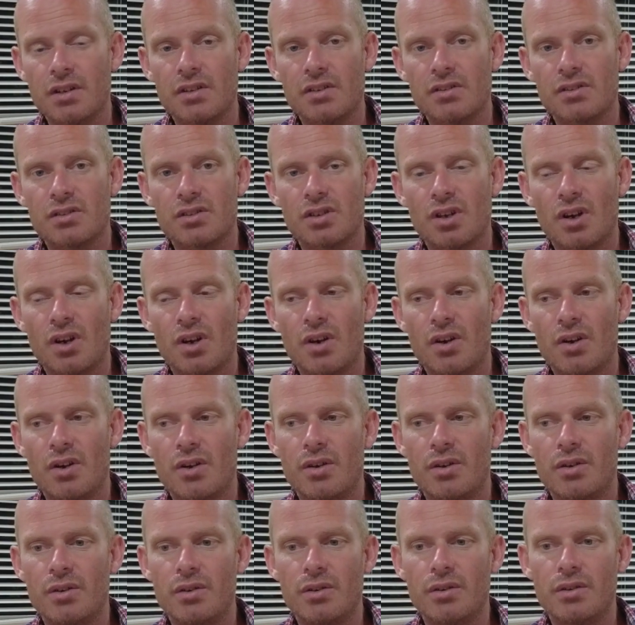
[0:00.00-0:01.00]

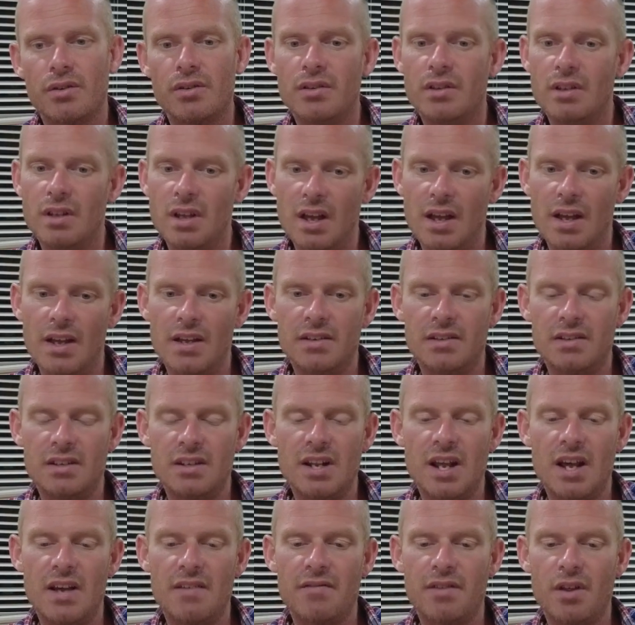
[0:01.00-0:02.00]
So yeah, it
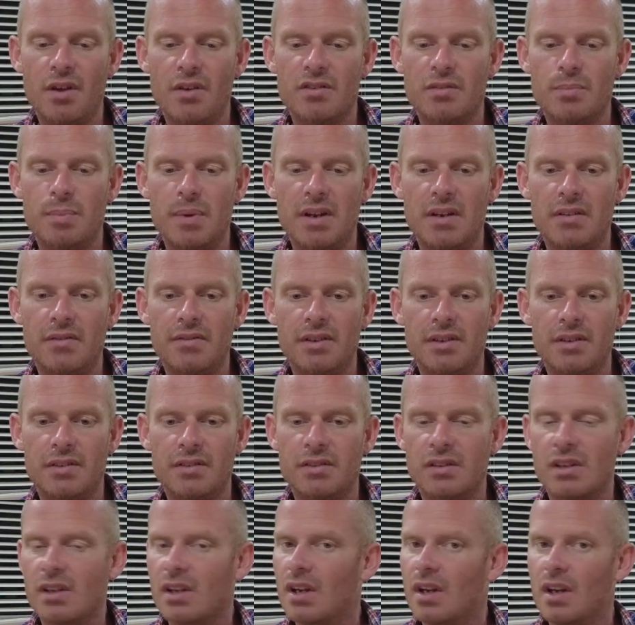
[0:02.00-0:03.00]
did have those
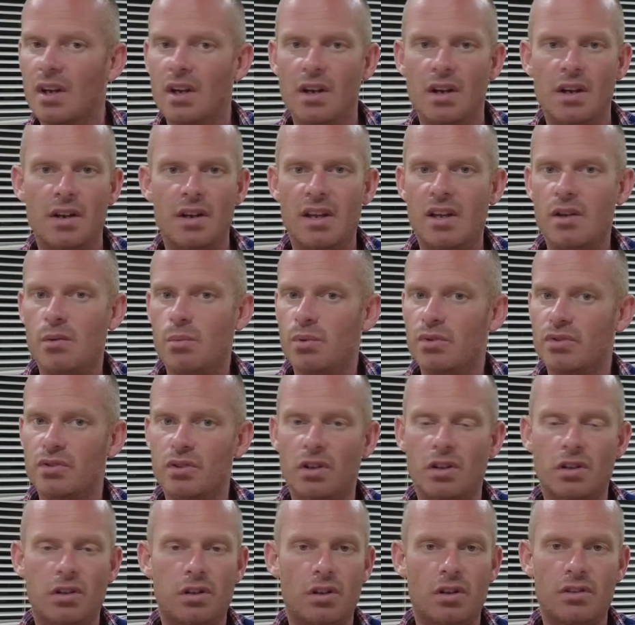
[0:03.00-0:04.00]
benefits. It was
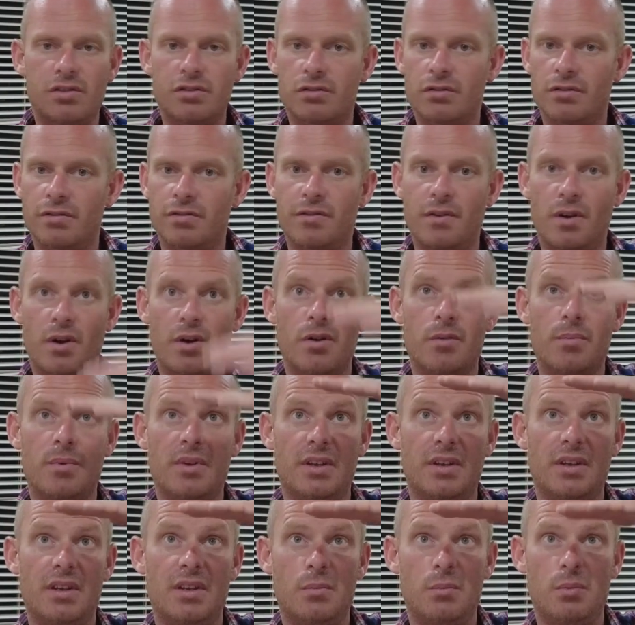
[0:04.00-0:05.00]

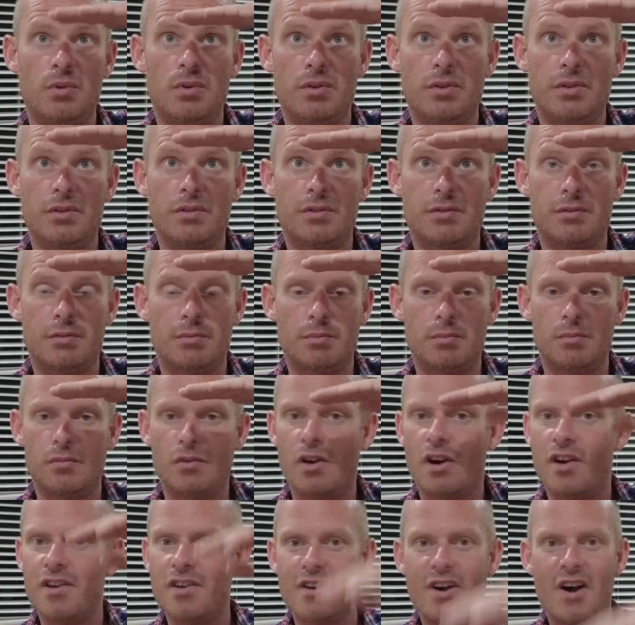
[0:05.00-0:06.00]
claustrophobic.
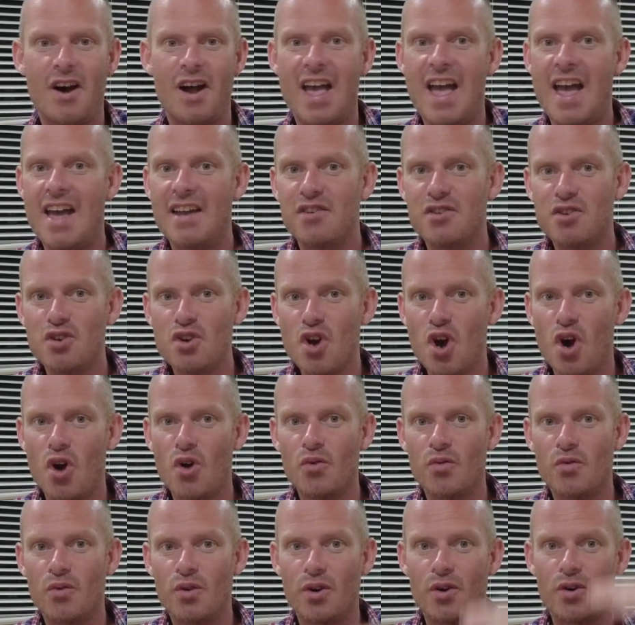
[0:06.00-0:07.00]
I had no
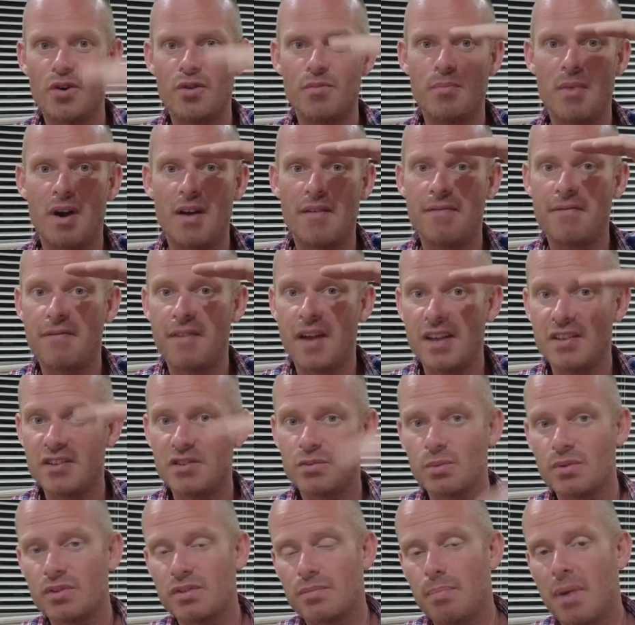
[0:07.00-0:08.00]
room. My
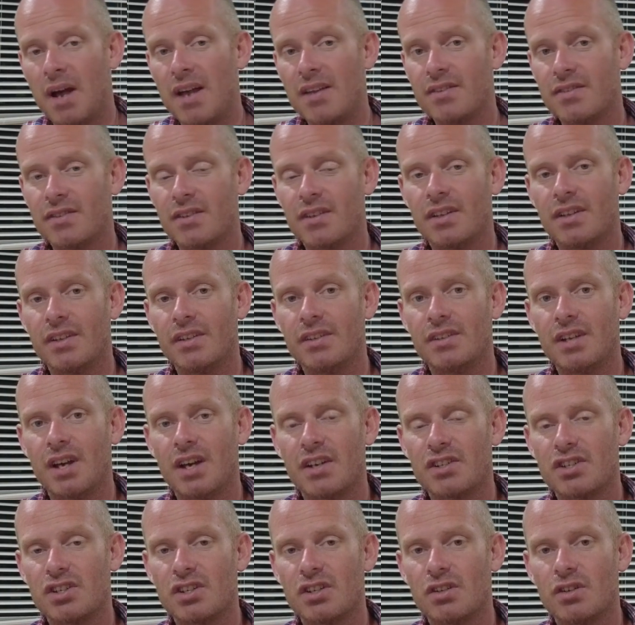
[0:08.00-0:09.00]
face was basically
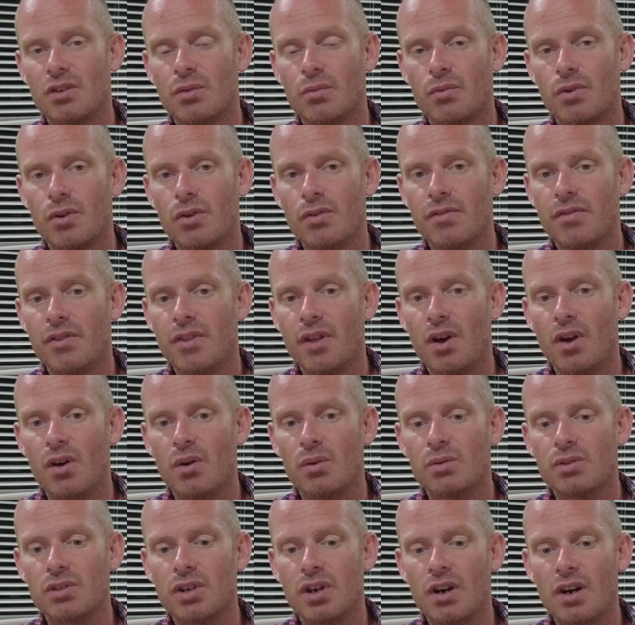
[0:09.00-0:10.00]
touching the roof the
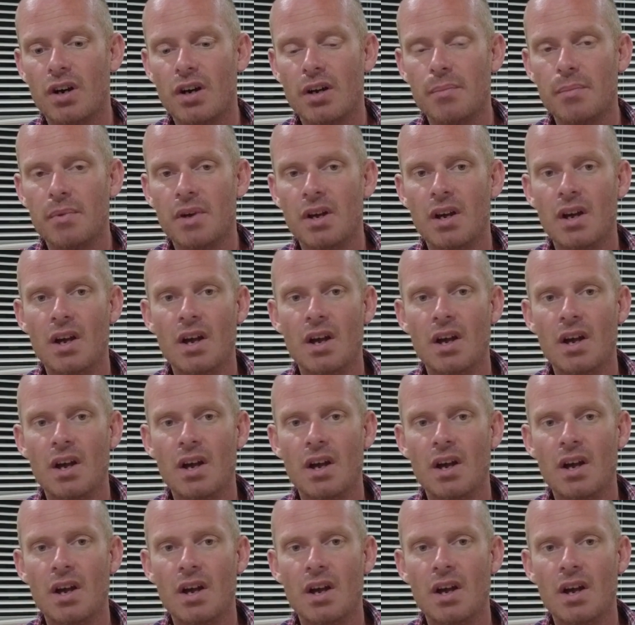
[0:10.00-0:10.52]
whole time.